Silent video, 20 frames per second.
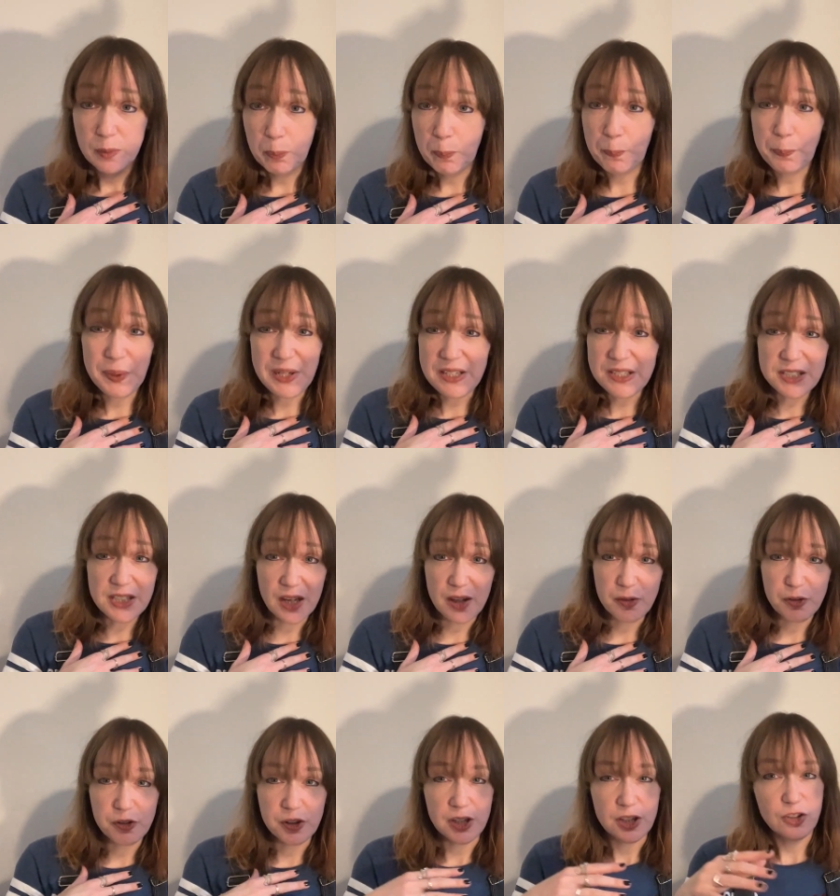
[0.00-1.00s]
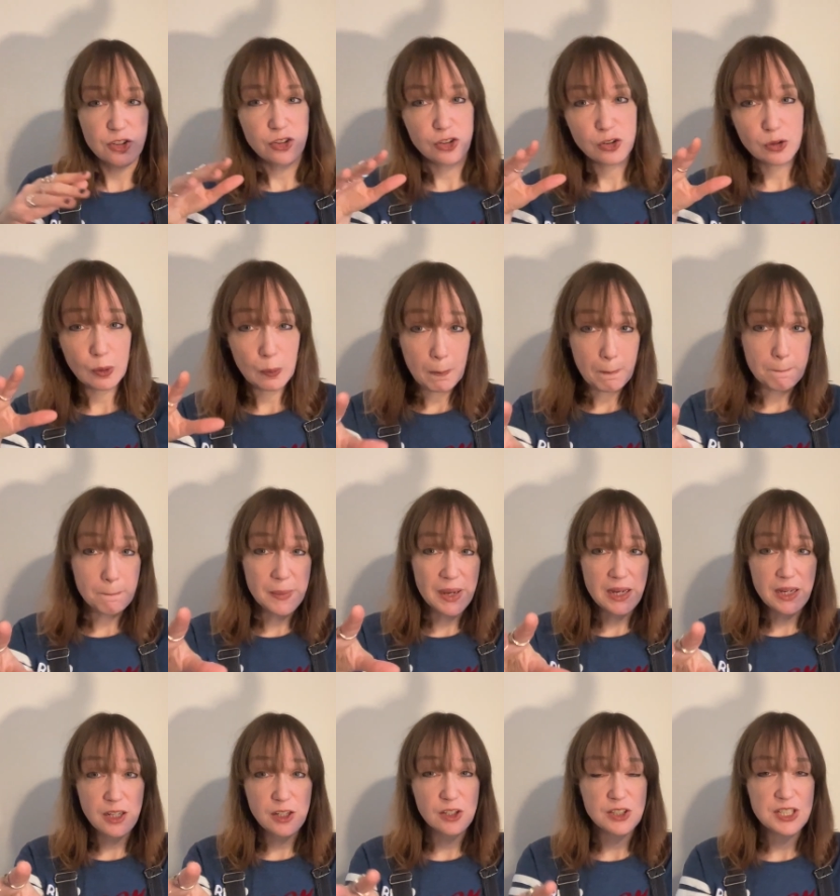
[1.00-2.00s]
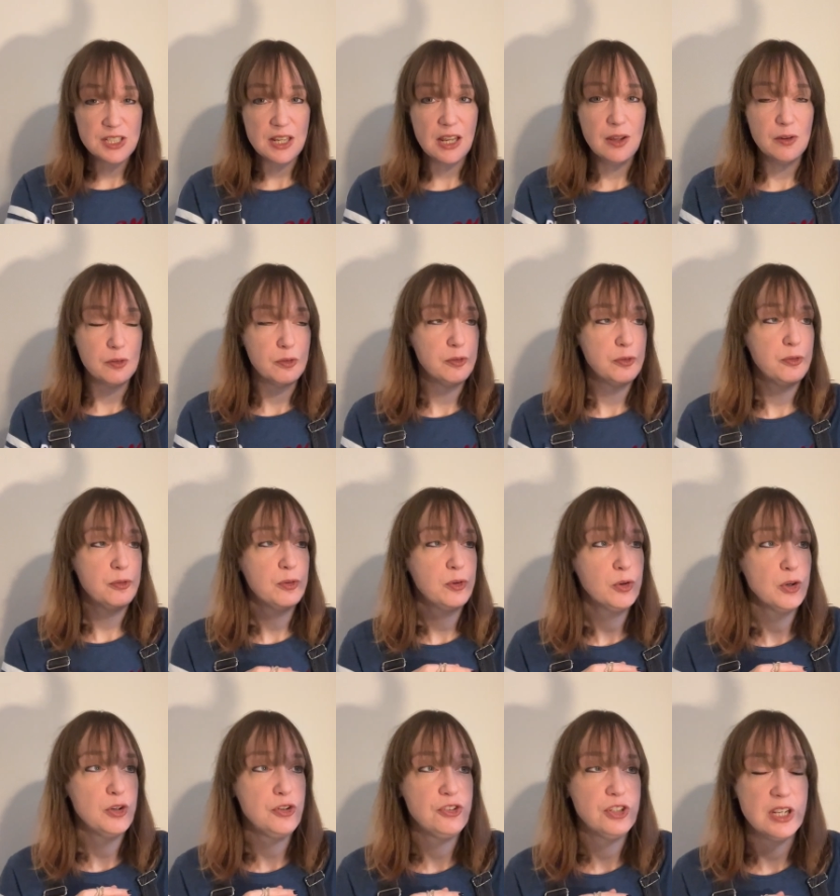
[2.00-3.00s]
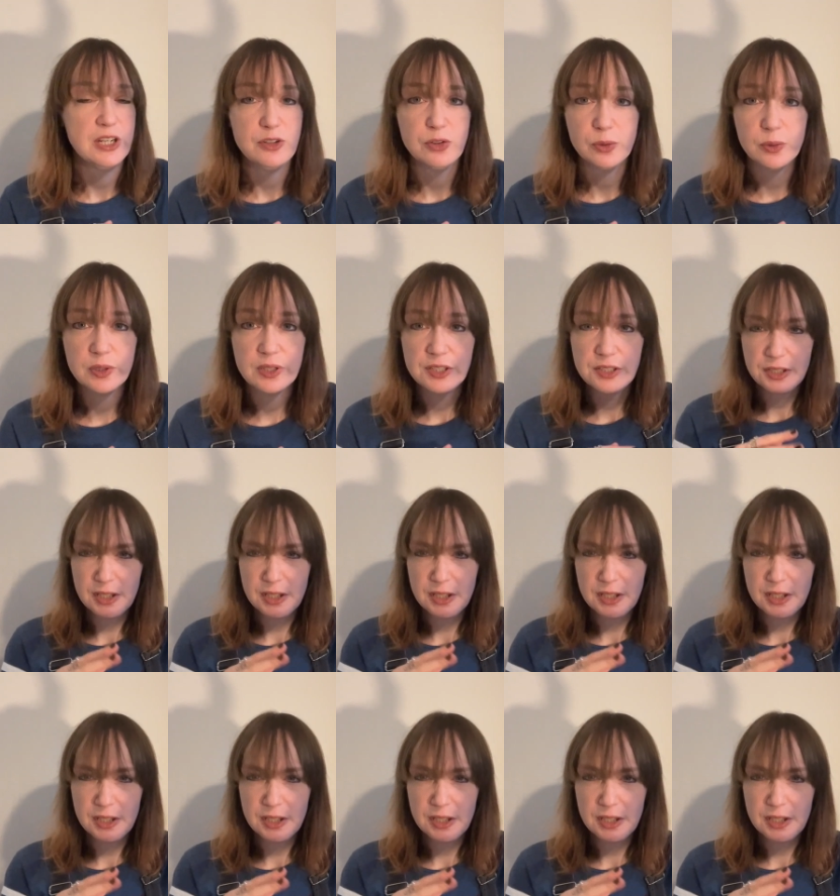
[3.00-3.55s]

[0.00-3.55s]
Be selfish. Make yourself crochet toys.